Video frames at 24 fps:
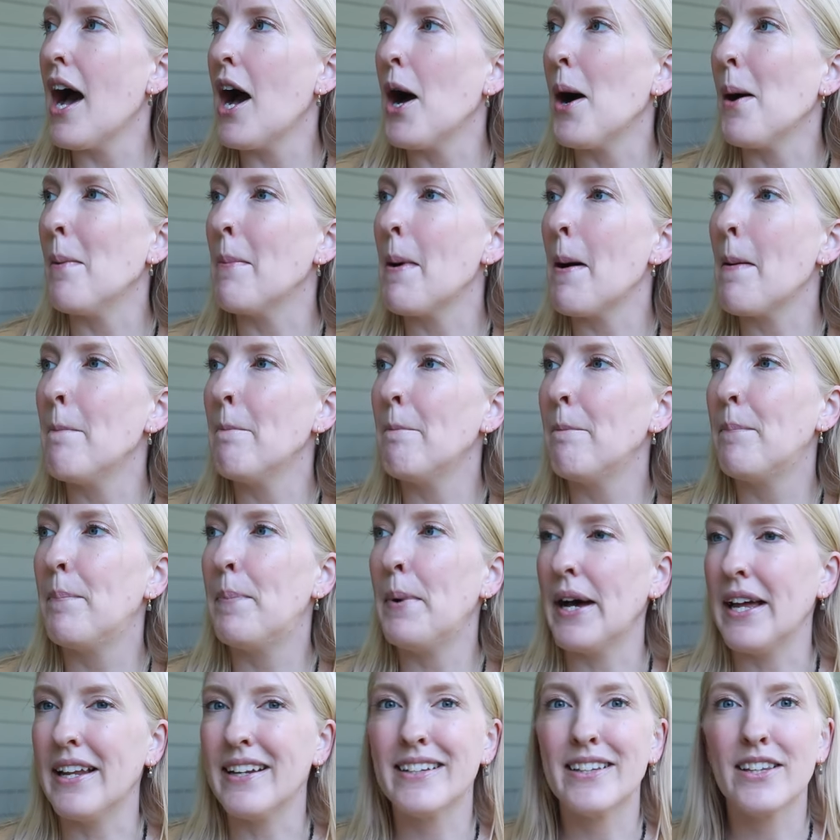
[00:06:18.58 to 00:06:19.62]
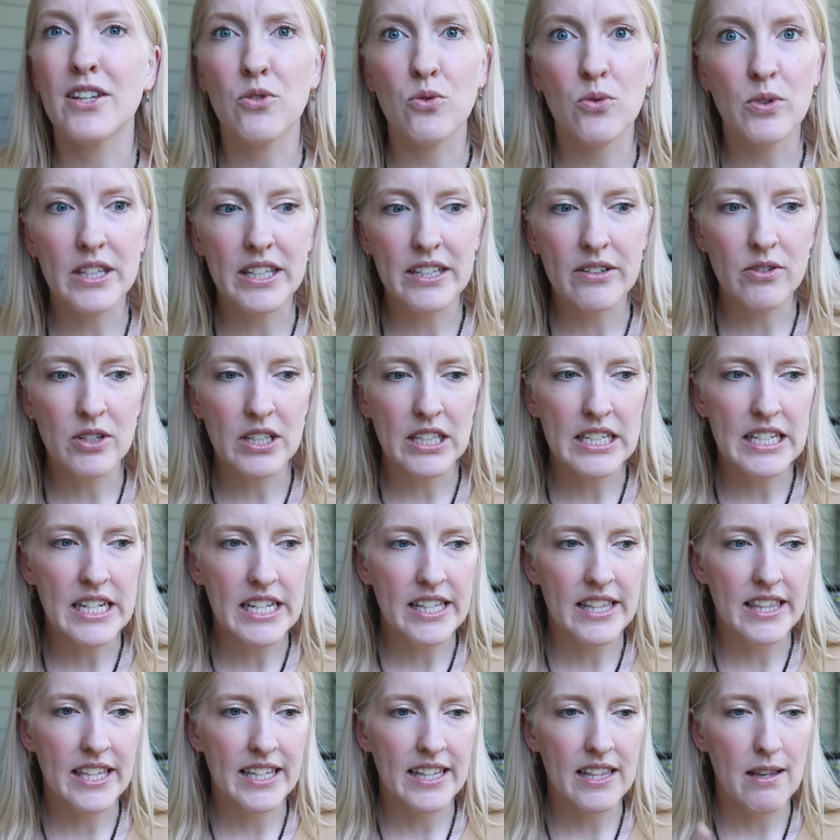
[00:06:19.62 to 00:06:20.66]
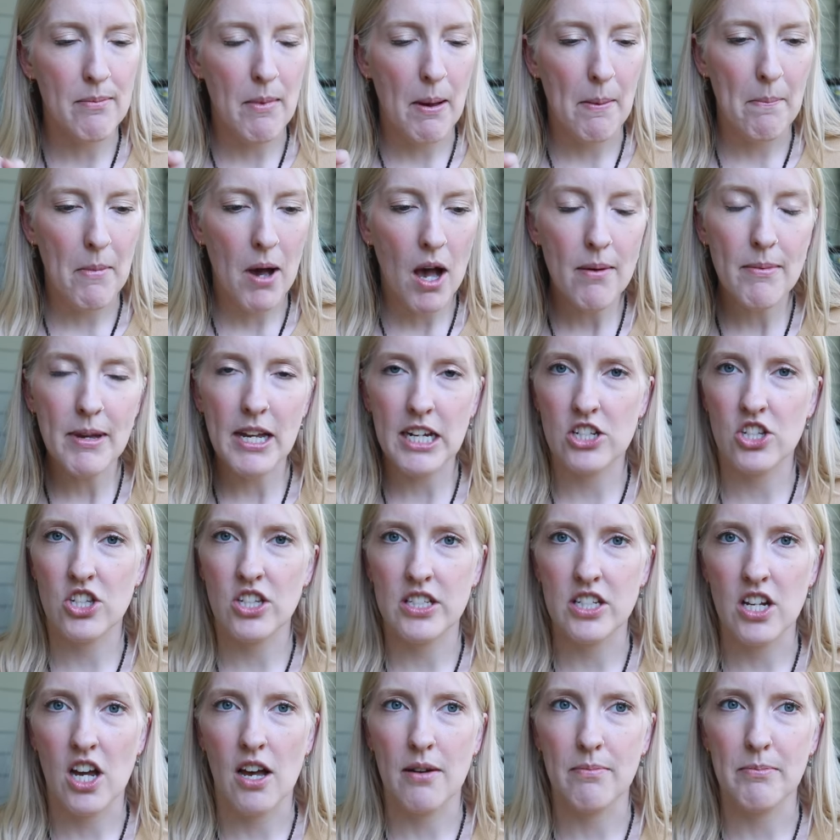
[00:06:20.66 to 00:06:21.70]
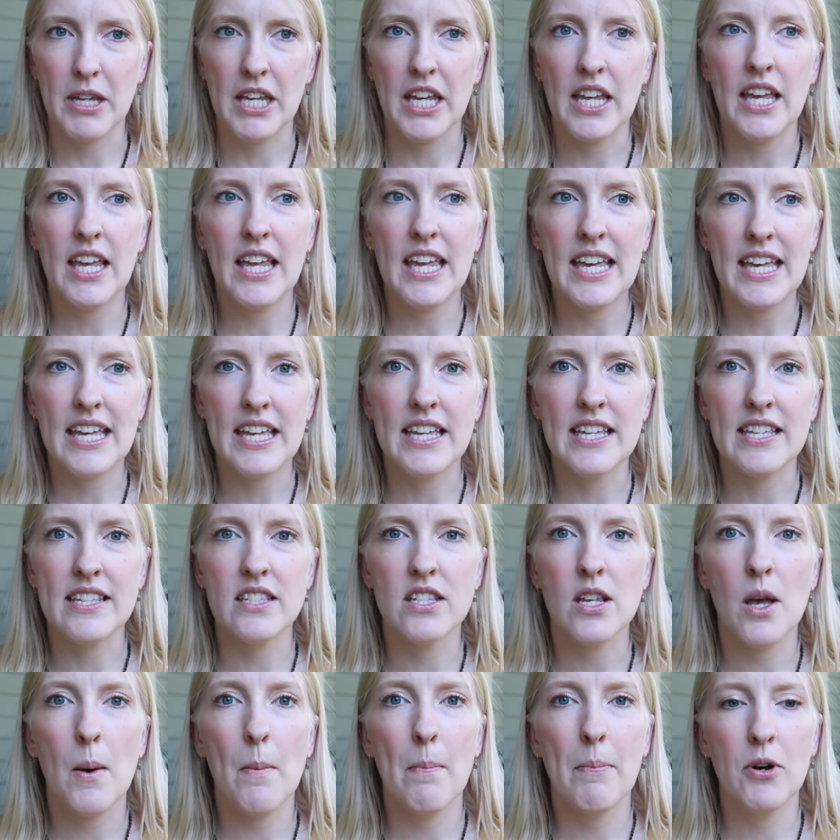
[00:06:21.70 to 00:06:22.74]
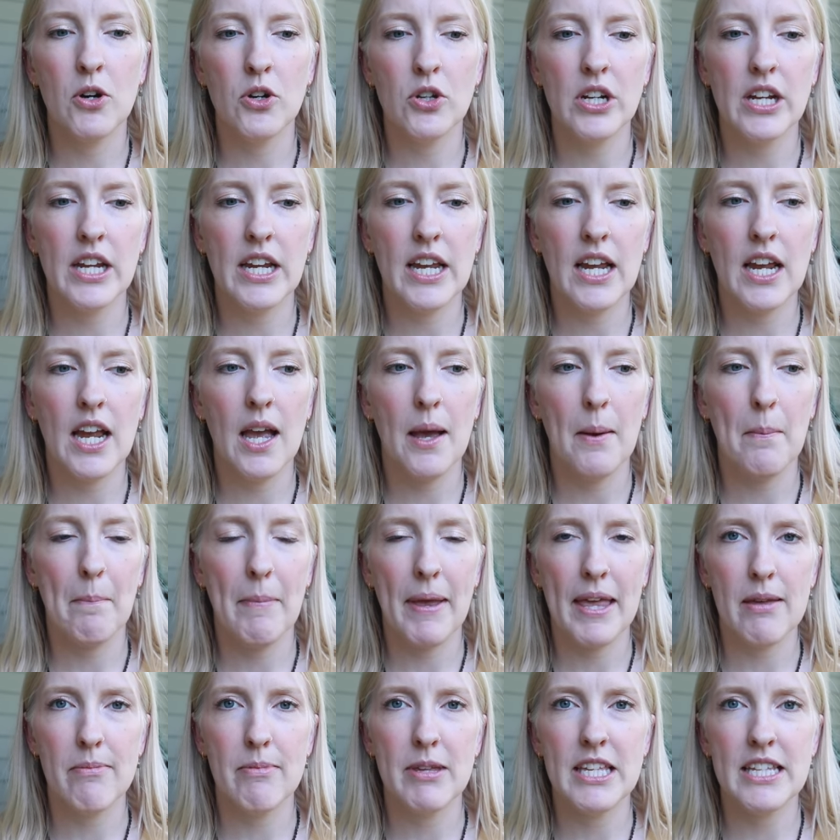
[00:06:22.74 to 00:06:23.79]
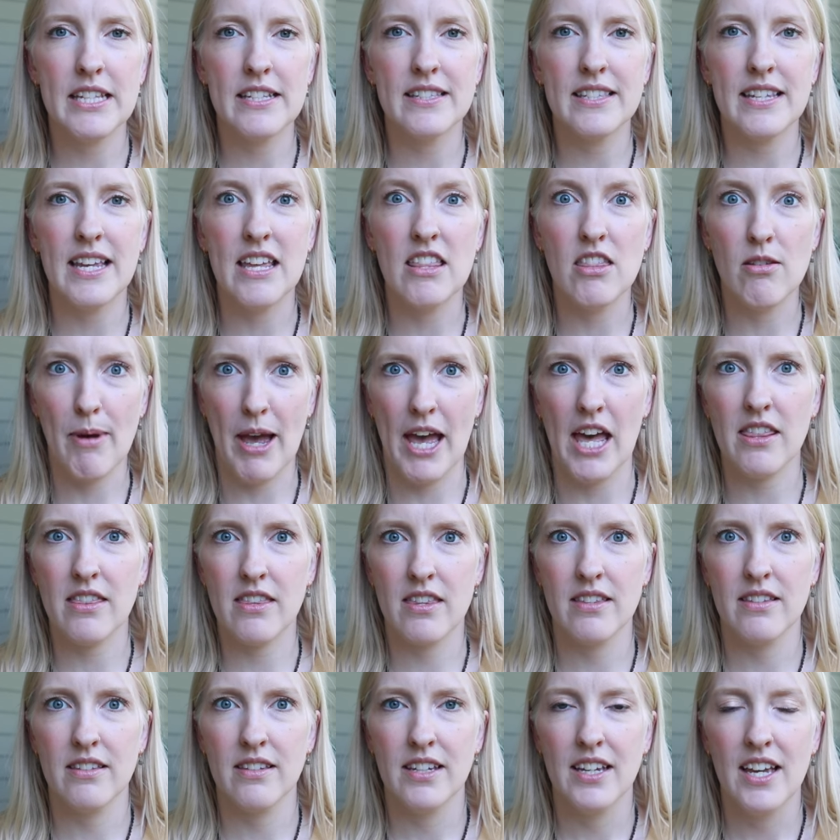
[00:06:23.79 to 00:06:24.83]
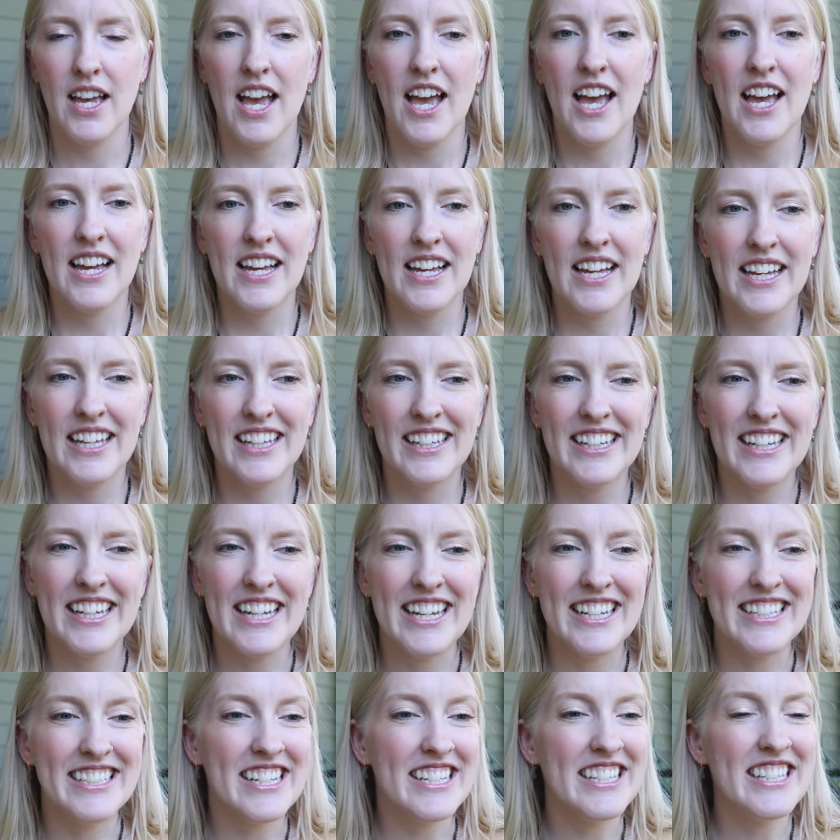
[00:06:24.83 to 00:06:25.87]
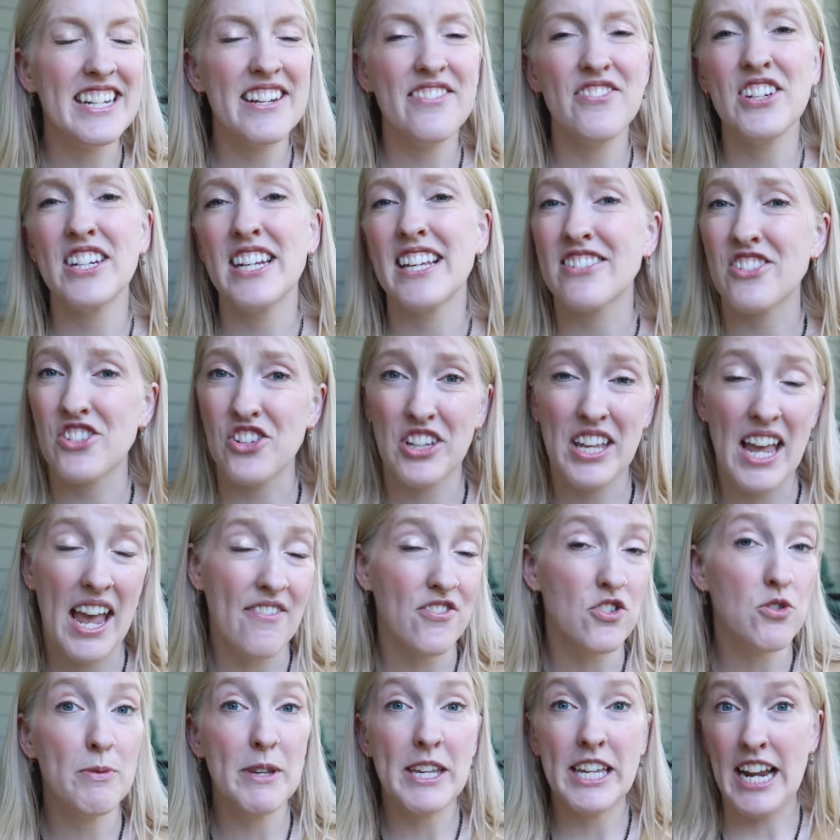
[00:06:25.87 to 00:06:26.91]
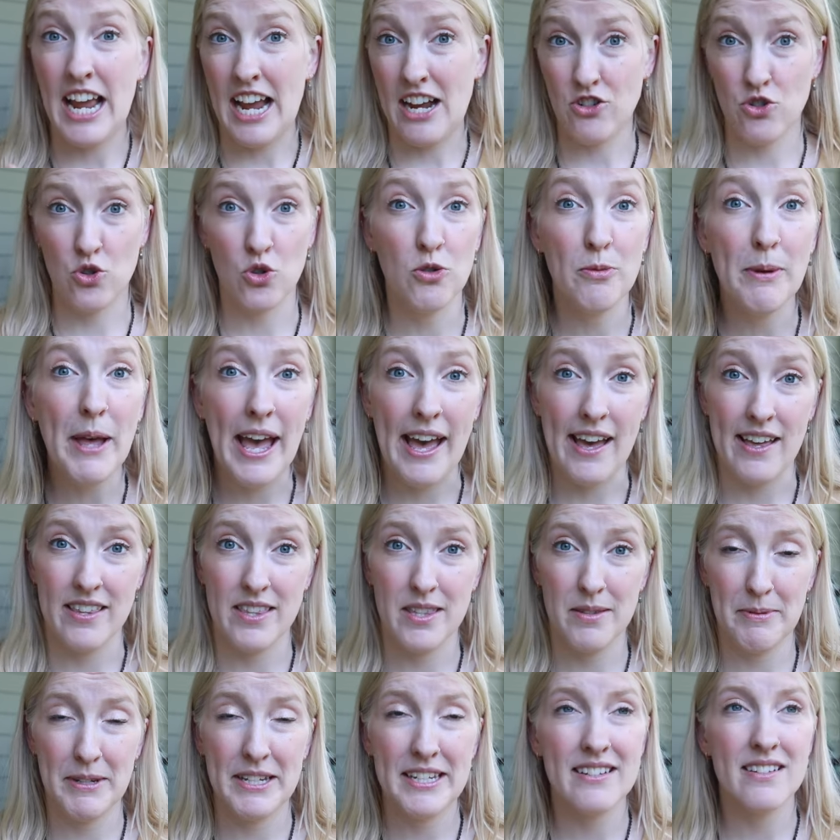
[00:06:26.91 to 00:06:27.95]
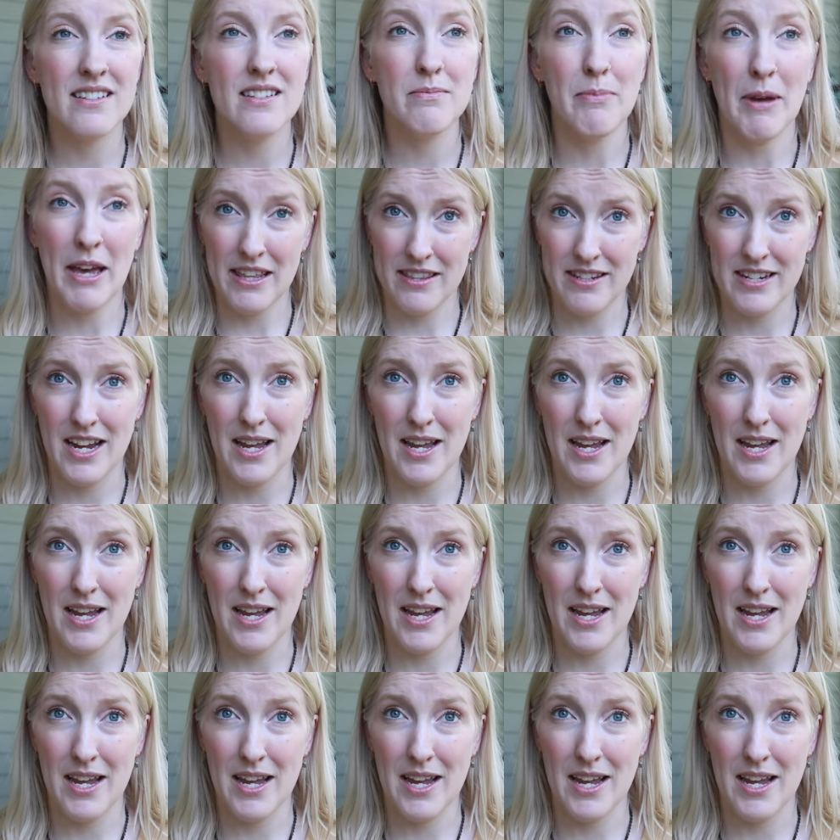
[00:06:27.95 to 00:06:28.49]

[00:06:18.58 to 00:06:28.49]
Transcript: um, but the really, really neat thing that my mom actually taught me is putting babies in the bath. It doesn't even necessarily have to be an actual bath because bath